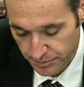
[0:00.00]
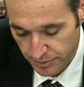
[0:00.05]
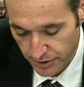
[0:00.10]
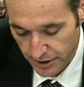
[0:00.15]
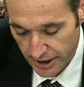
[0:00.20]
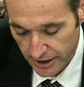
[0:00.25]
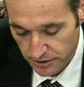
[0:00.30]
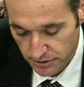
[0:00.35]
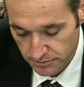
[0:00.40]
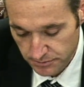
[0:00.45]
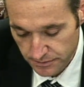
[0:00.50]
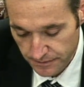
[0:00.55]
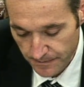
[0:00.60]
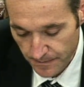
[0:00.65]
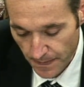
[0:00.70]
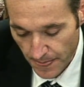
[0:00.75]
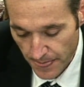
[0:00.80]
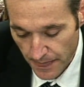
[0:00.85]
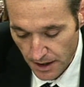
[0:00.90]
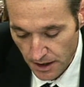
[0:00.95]
per annum.
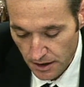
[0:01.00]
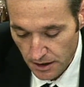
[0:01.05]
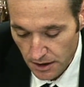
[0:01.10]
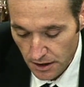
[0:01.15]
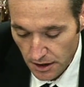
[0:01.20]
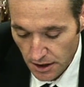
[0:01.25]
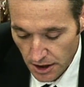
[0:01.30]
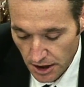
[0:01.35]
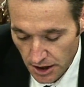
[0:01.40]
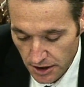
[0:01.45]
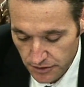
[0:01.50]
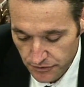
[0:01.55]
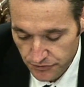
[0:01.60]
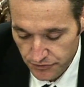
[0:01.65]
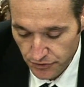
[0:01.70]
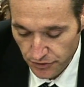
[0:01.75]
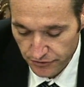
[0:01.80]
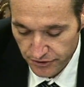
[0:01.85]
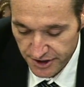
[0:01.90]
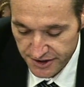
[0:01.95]
And
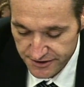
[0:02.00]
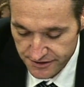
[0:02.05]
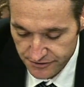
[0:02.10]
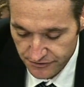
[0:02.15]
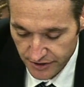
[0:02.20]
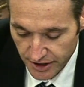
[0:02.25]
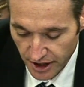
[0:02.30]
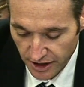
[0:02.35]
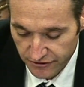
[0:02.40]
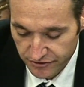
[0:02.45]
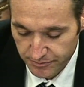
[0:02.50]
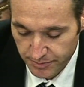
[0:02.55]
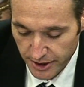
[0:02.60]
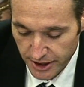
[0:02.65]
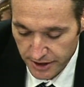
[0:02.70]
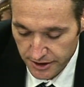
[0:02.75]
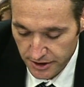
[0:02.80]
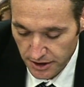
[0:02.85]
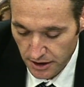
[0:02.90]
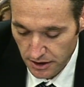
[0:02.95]
for this, they have
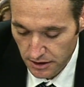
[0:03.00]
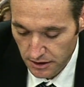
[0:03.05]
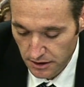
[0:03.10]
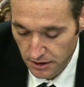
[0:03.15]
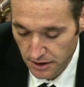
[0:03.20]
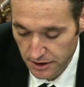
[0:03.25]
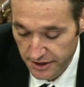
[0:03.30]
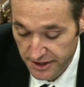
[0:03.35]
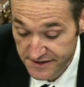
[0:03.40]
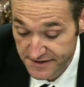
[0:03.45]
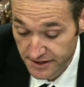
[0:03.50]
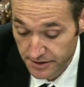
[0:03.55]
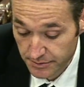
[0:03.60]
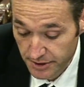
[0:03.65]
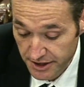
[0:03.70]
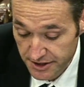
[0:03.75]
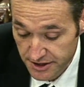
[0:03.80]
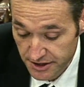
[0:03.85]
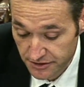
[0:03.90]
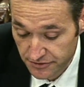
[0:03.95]
paid an
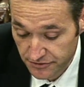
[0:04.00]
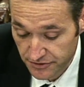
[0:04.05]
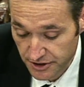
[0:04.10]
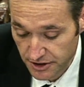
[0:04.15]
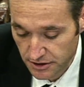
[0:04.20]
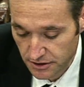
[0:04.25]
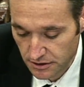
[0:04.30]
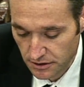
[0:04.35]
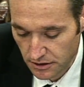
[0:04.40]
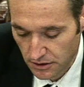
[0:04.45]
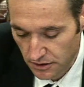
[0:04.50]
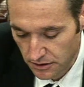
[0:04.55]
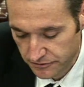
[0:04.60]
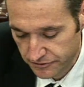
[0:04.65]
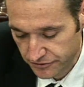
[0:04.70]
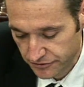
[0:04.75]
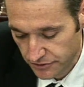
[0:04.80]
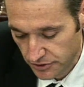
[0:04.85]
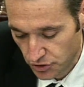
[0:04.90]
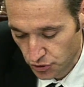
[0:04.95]
estimated fee
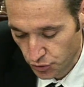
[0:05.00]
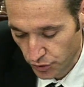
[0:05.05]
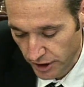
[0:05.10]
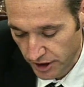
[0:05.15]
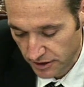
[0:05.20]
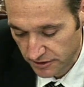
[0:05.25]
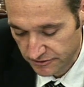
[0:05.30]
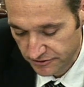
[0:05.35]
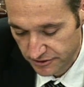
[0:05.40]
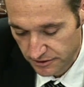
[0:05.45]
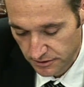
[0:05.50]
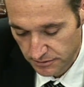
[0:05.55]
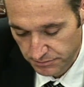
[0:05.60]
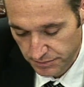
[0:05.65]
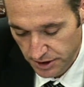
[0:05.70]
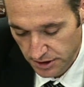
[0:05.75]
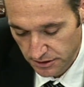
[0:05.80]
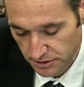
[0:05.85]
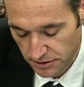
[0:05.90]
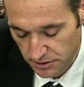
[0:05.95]
of $12
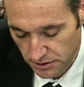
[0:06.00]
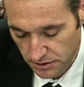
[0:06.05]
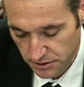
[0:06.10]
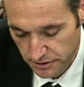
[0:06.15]
billion.